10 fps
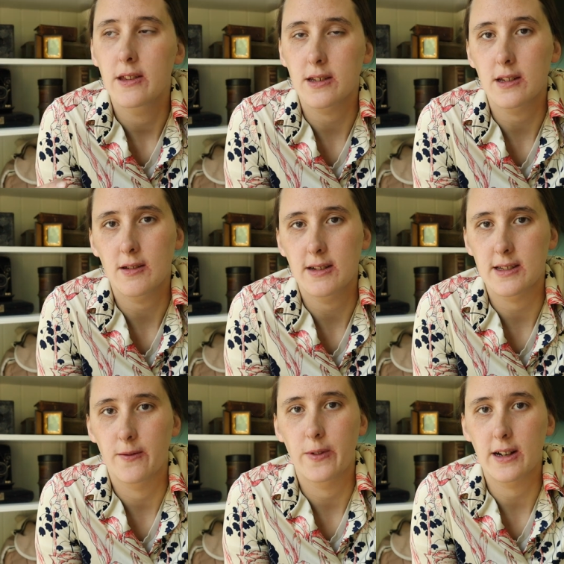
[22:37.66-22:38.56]
This also has
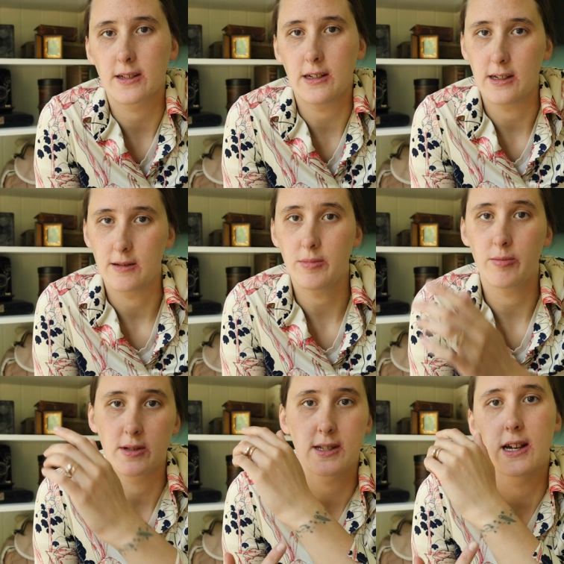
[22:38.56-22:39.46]
an effect on
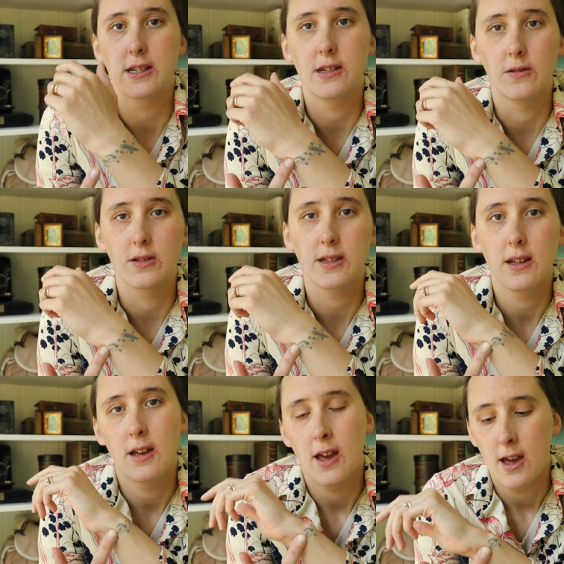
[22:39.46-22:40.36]
people's tattoos.
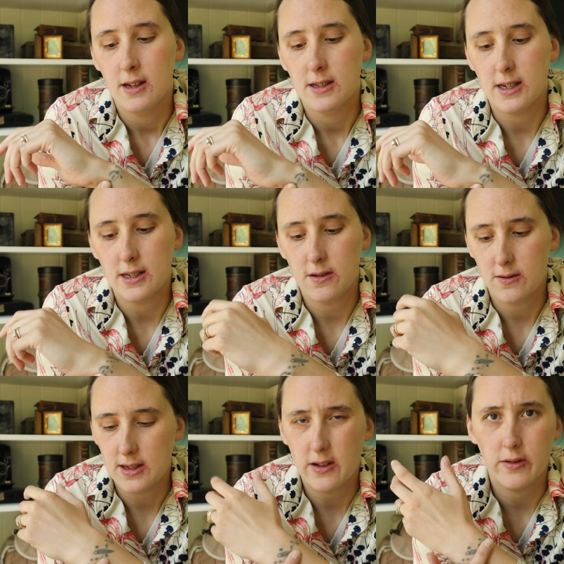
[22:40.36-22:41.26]

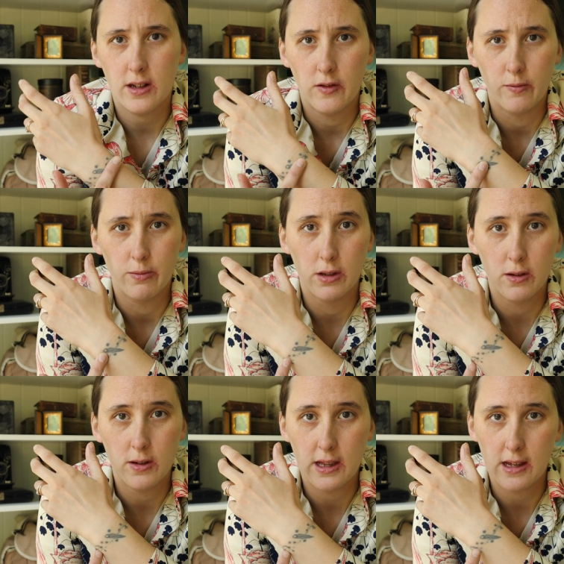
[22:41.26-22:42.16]
Tattoos have a lot of
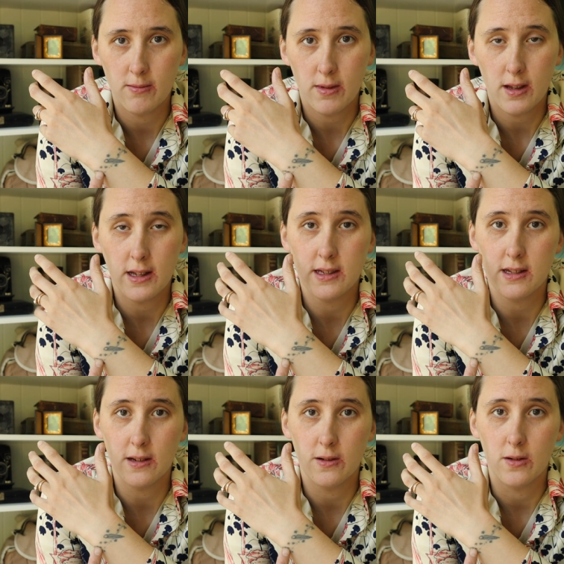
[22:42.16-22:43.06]
blue in them, and
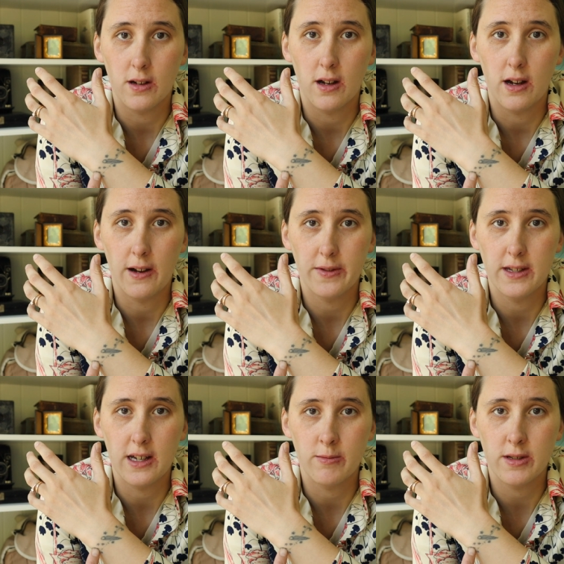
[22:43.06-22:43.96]
so
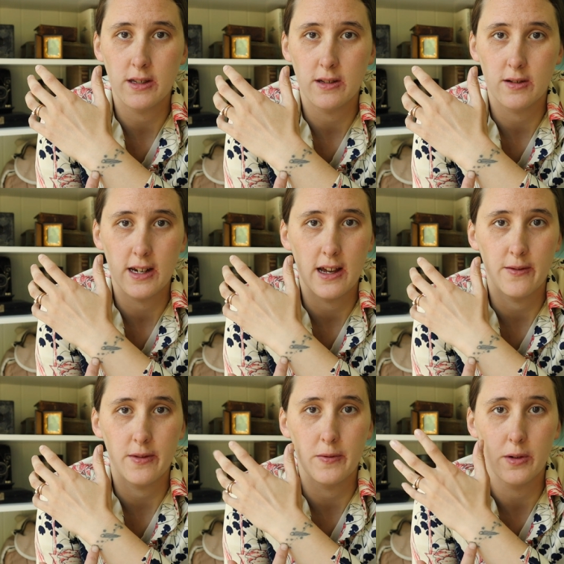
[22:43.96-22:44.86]
oftentimes you can
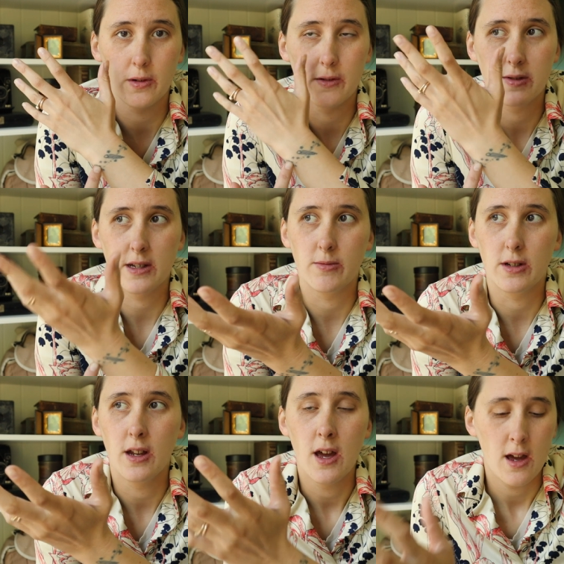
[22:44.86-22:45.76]
have a photo of
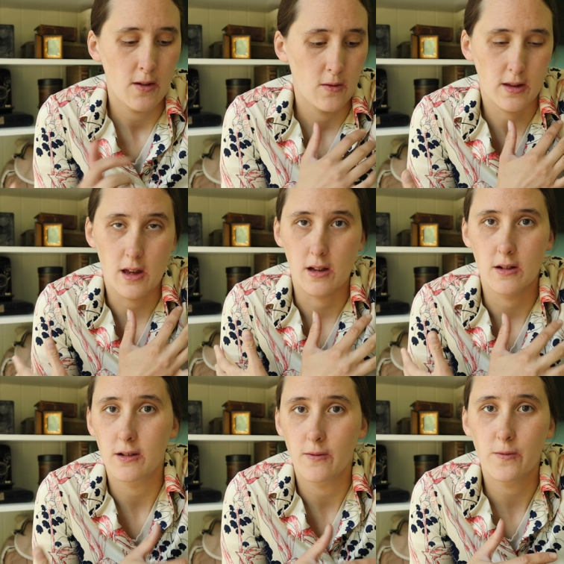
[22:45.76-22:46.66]
someone with like
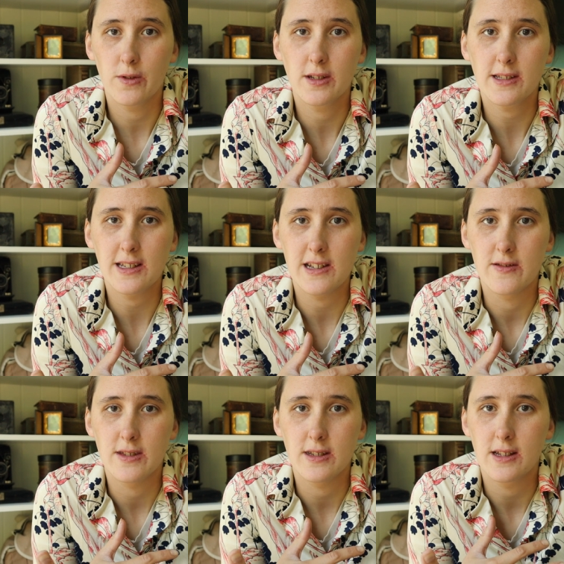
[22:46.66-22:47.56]
full
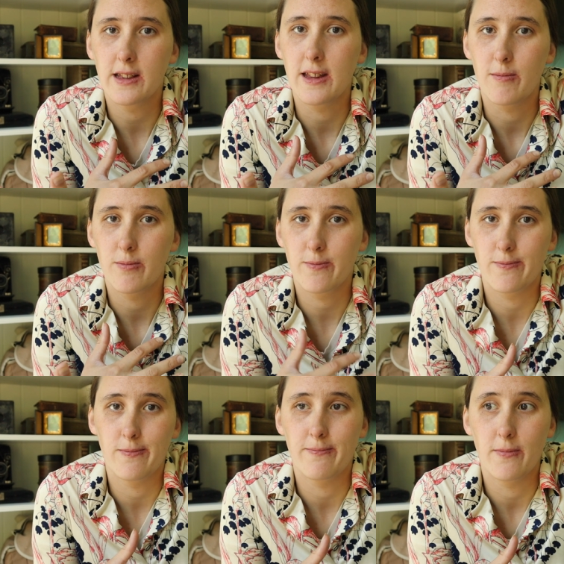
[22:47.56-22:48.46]
sleeves and they
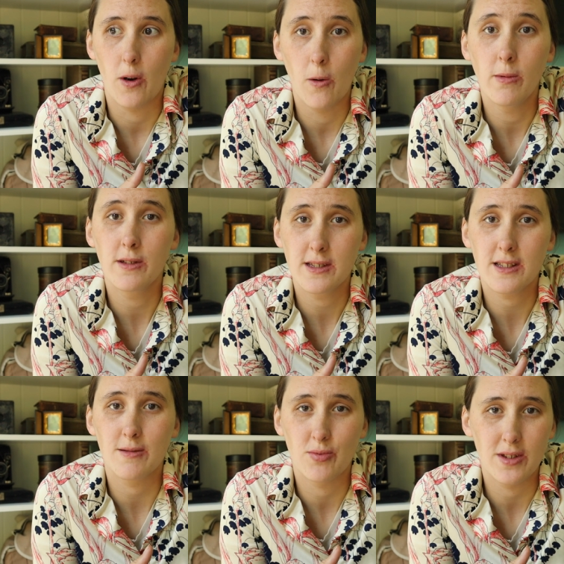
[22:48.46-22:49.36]

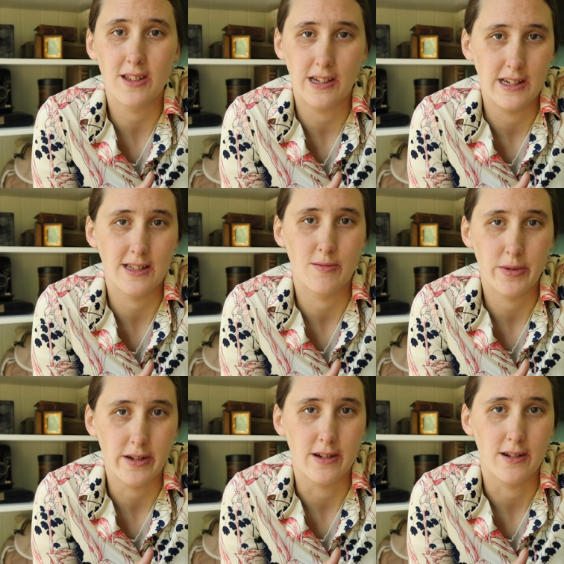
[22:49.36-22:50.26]
almost completely
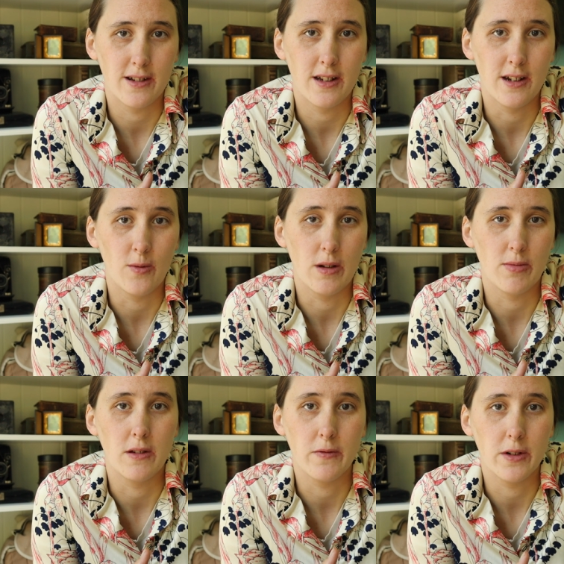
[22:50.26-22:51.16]
disappear in a wet
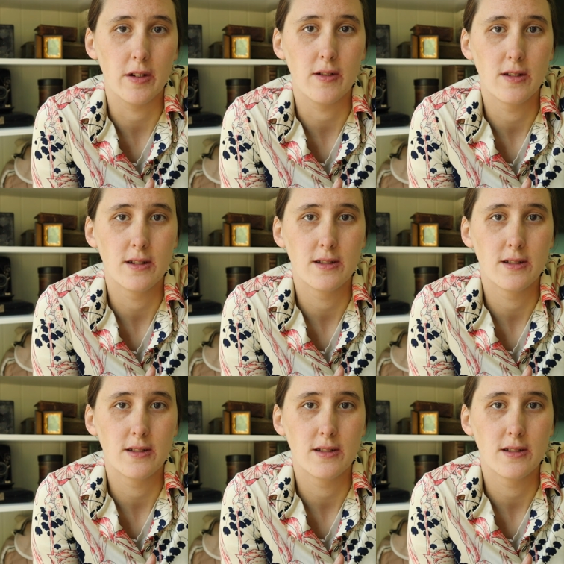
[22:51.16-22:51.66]
plate photo.